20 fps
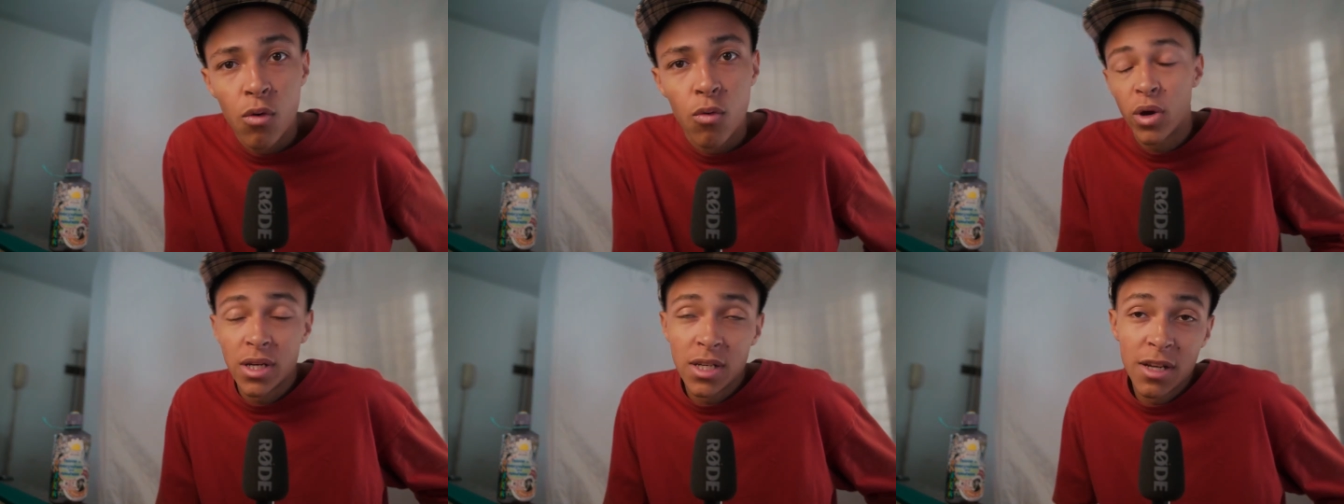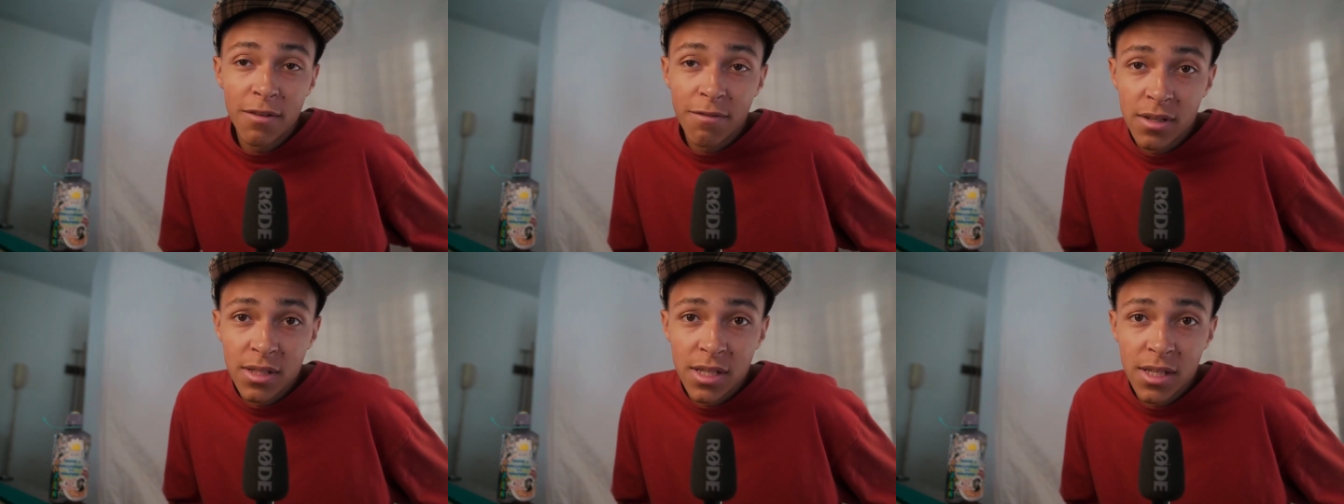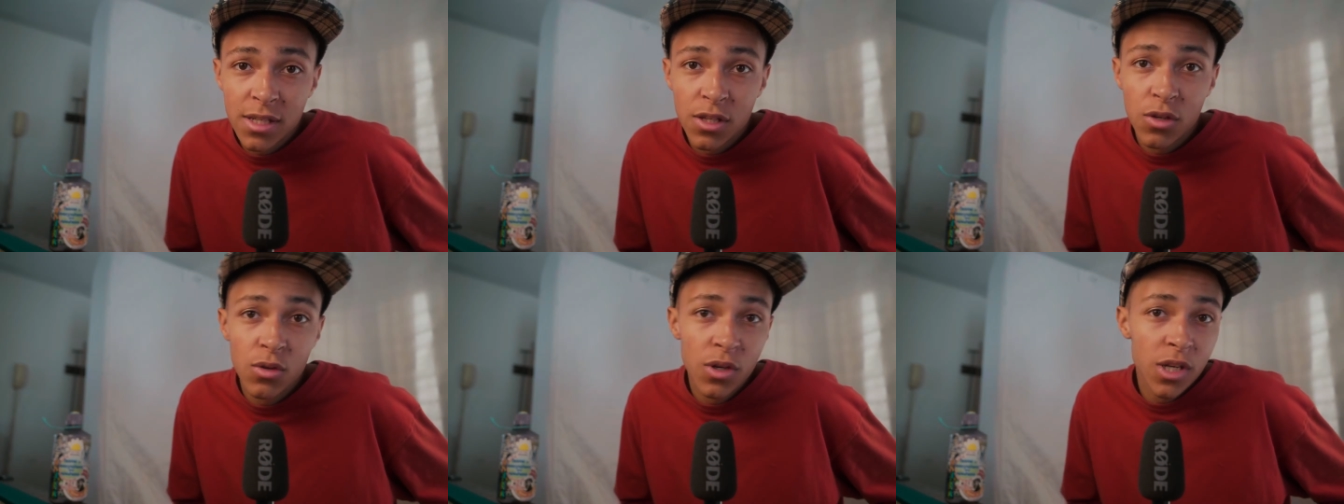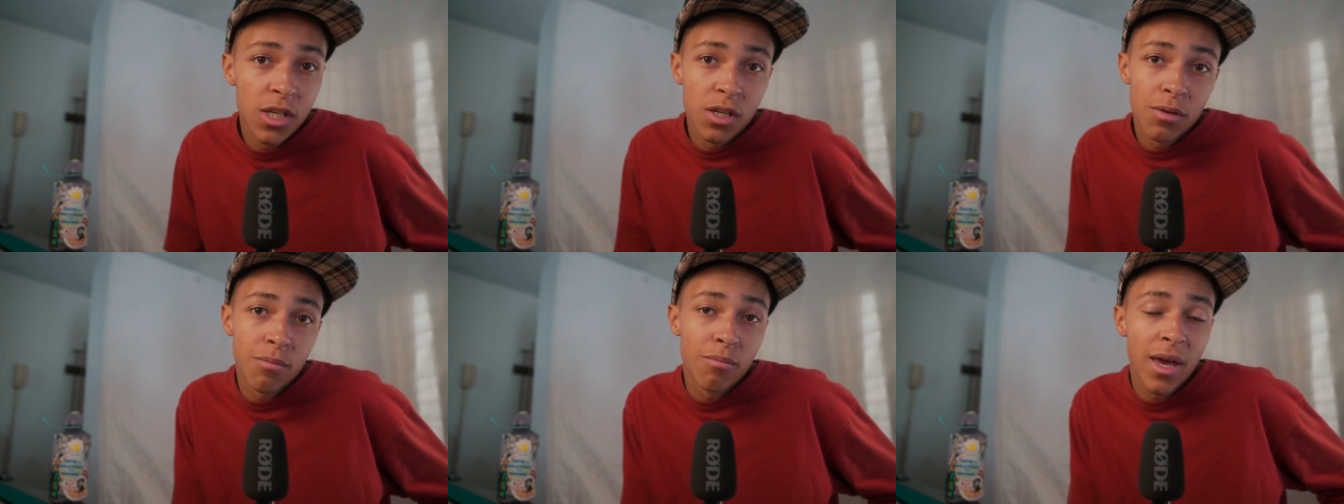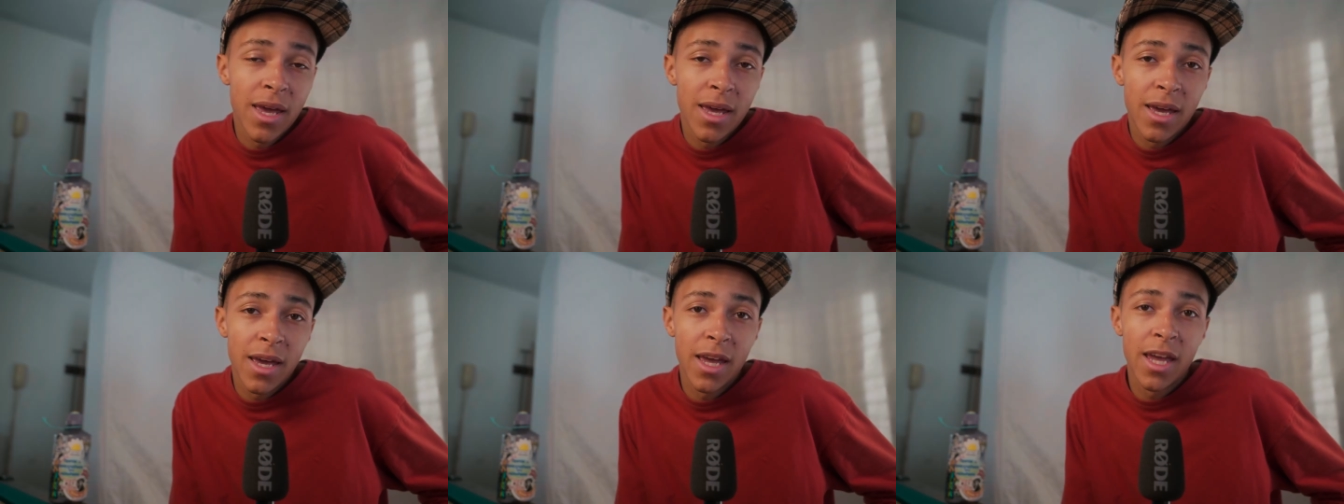what differences you need to
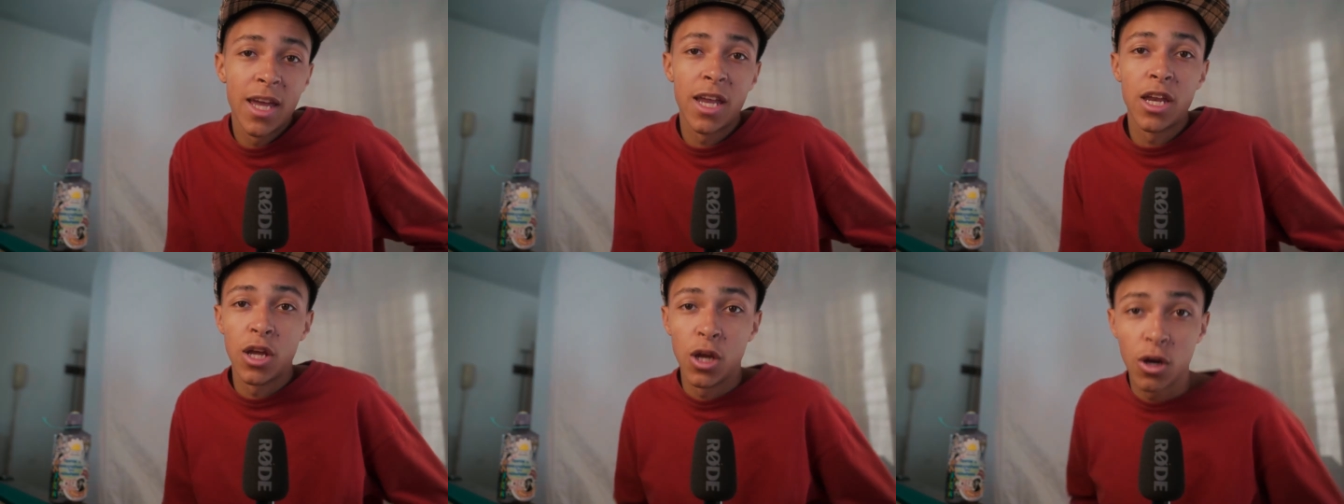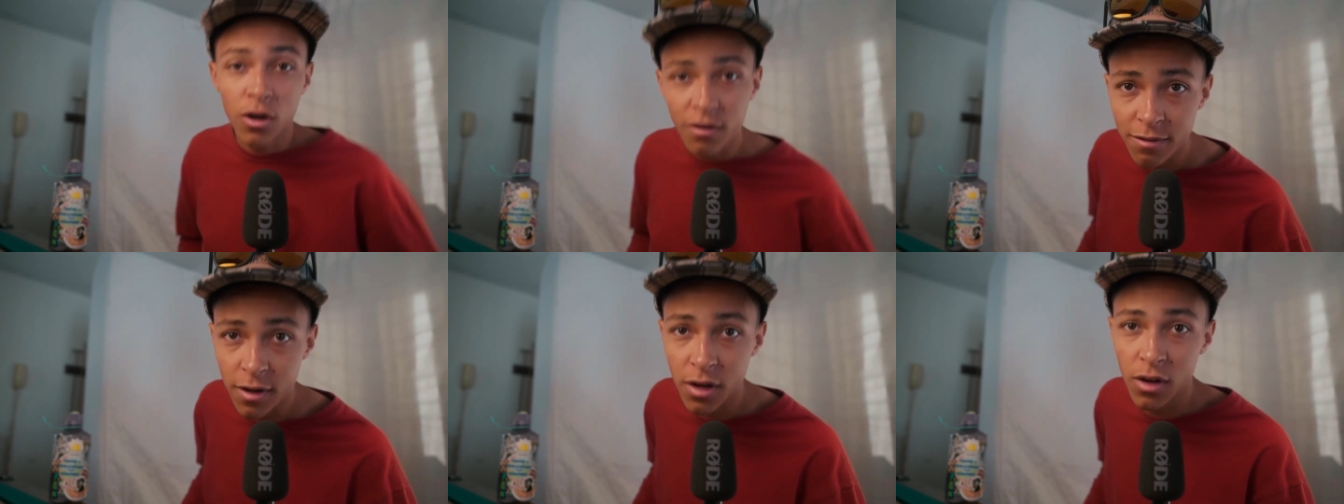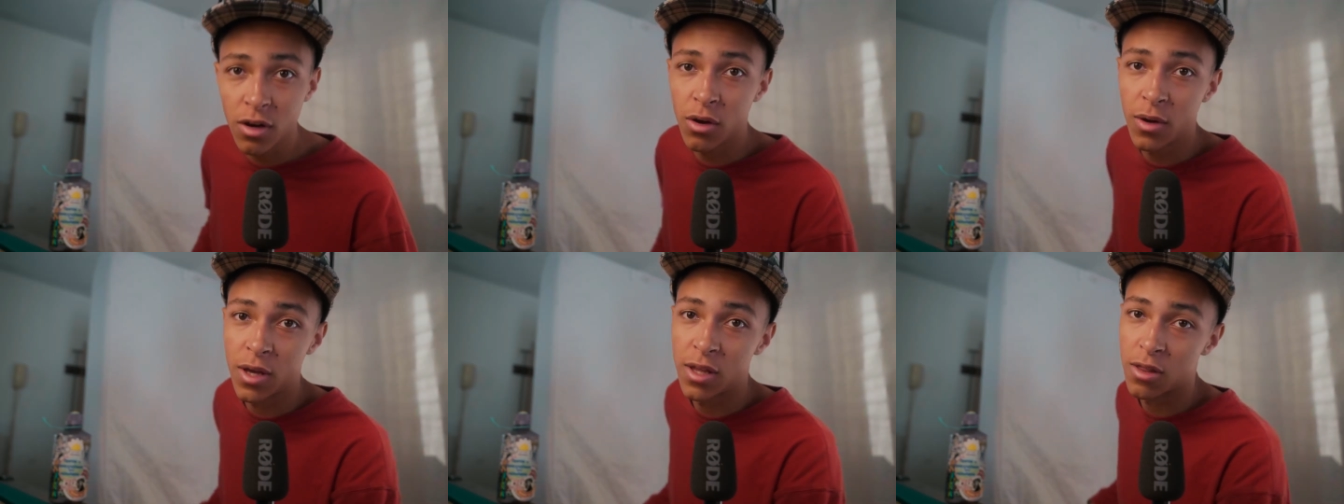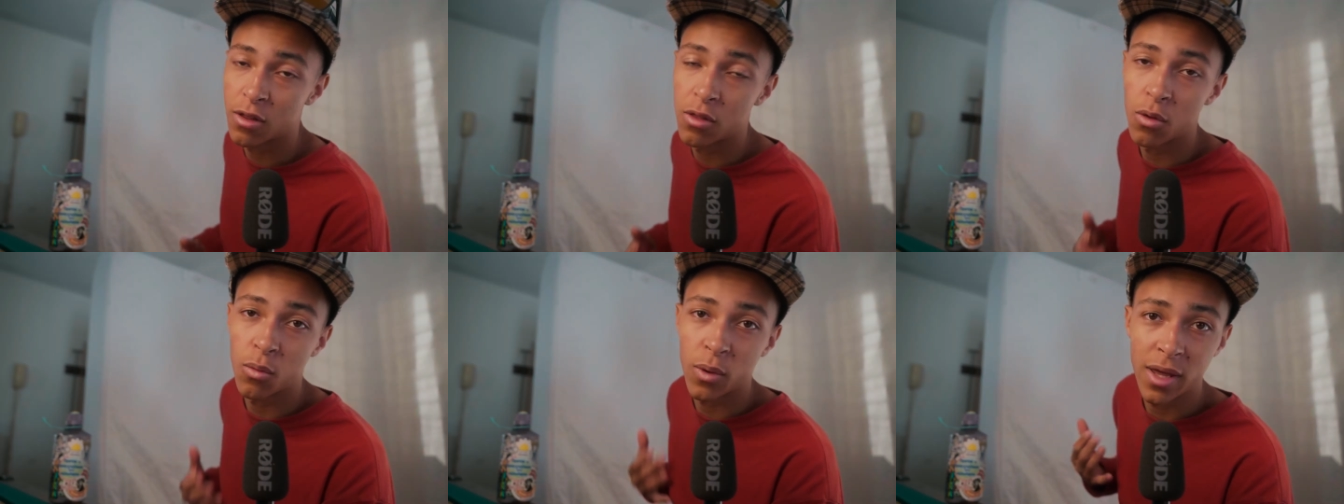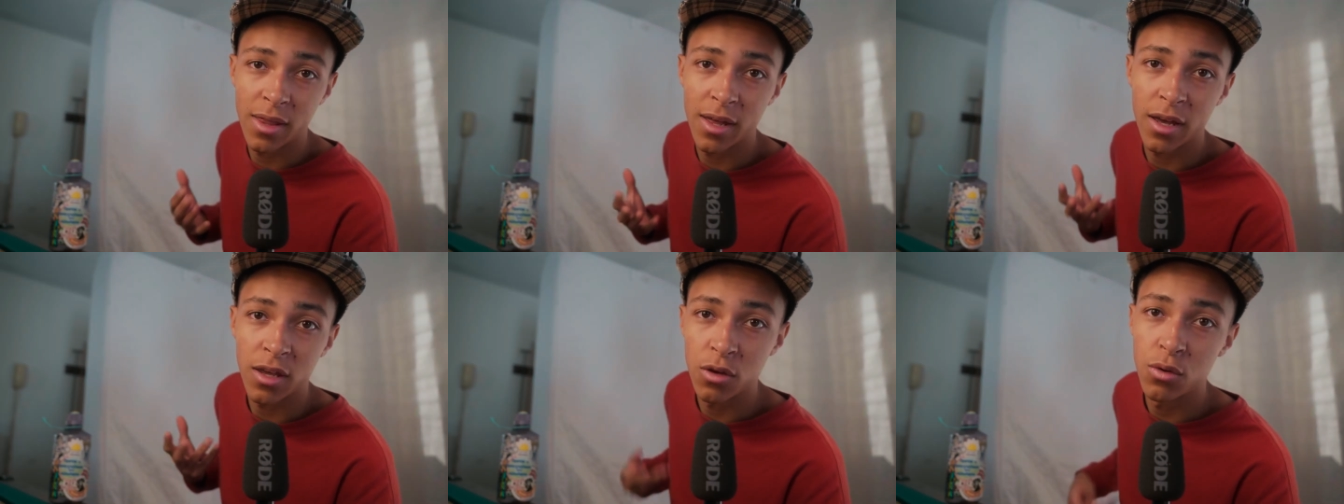make in your photo, and then the
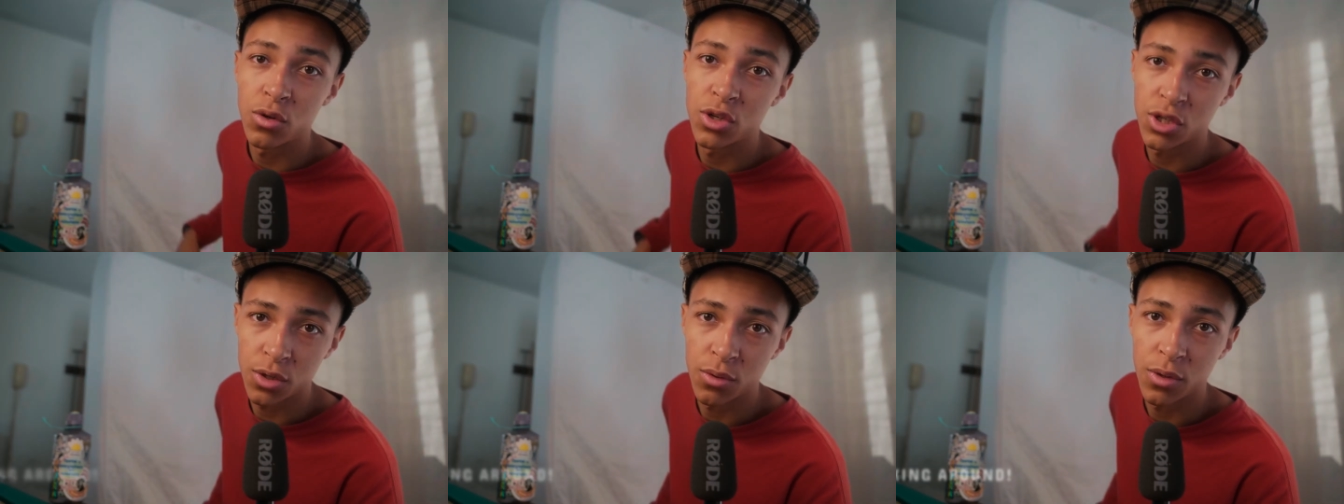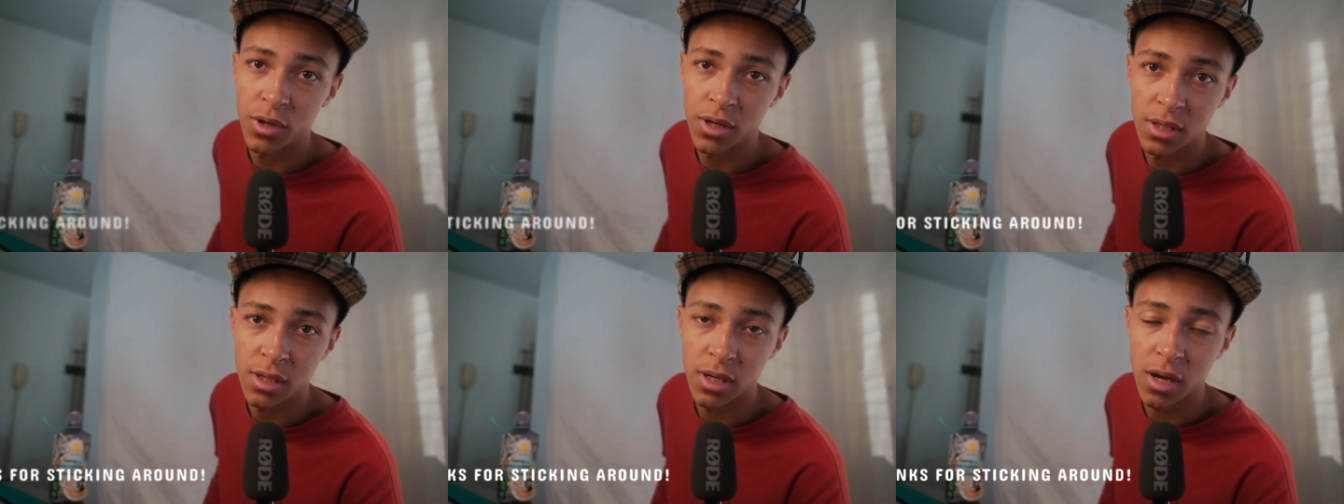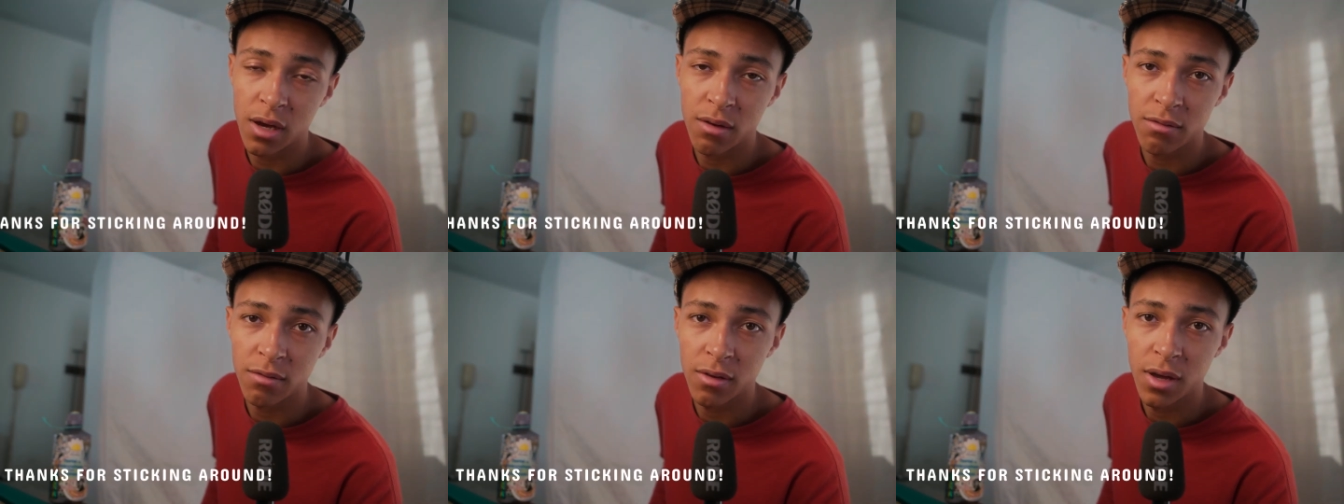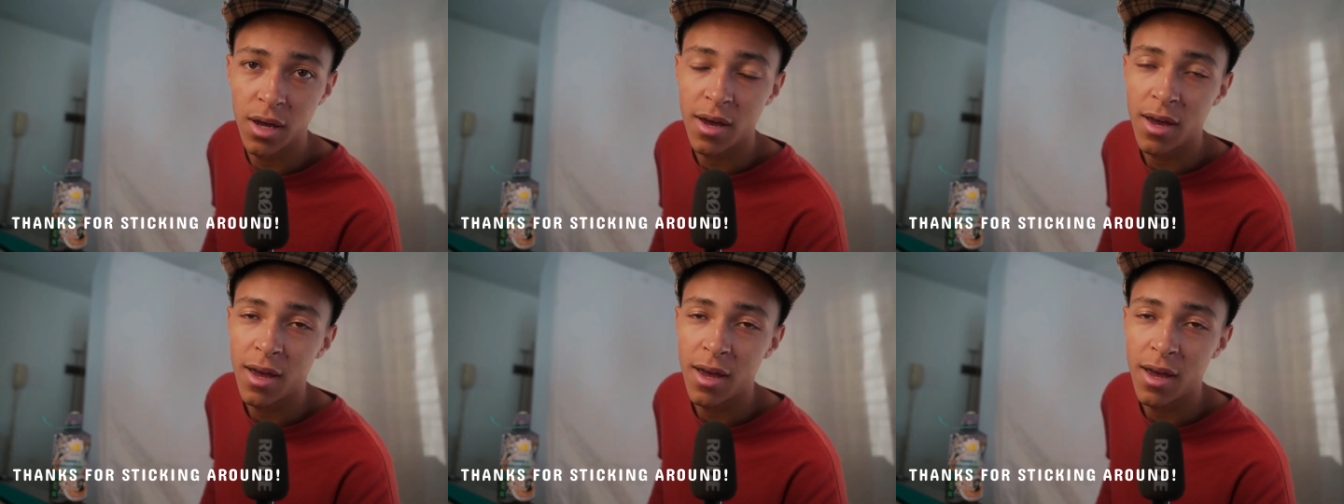way that you shoot your stuff.